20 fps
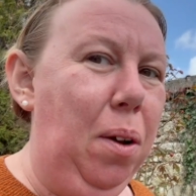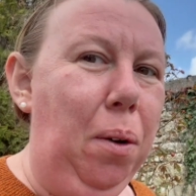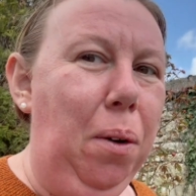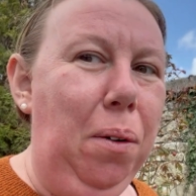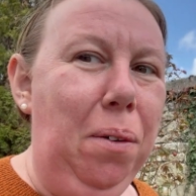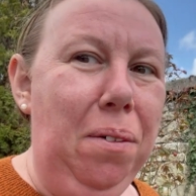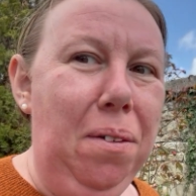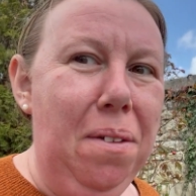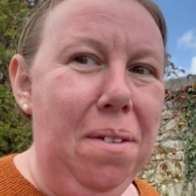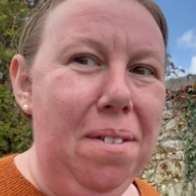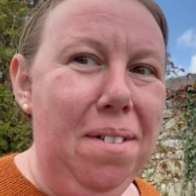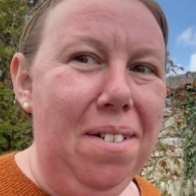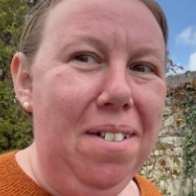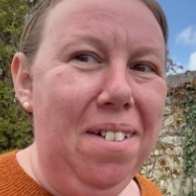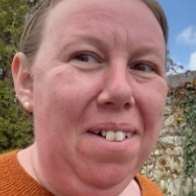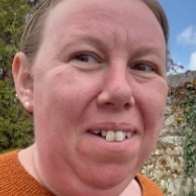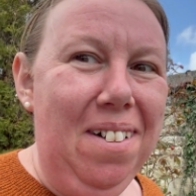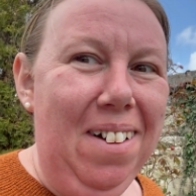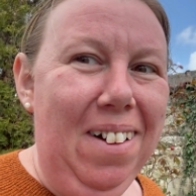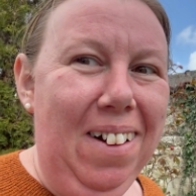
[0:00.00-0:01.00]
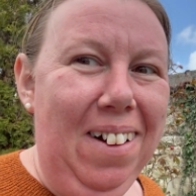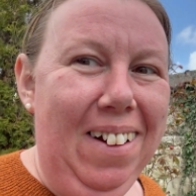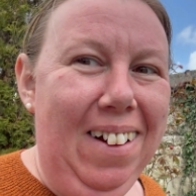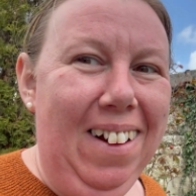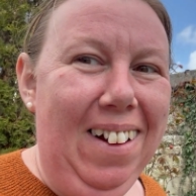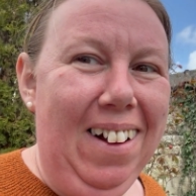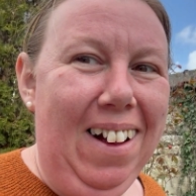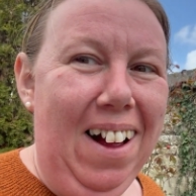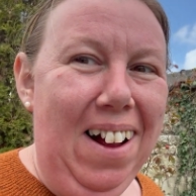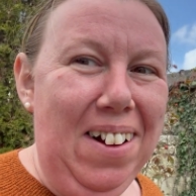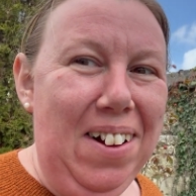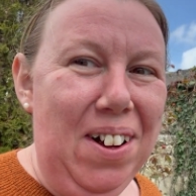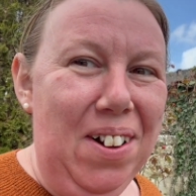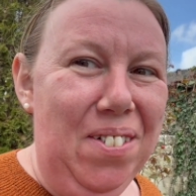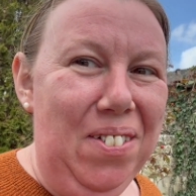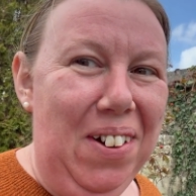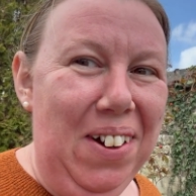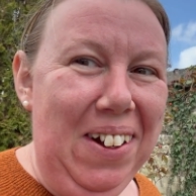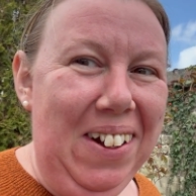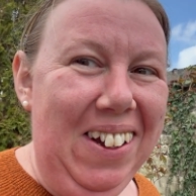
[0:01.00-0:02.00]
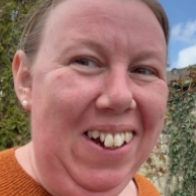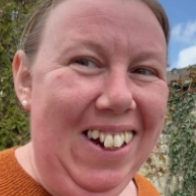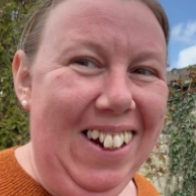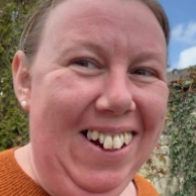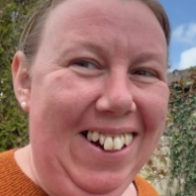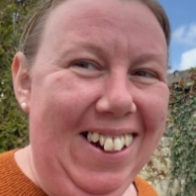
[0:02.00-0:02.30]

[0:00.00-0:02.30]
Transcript: Oh, I got one.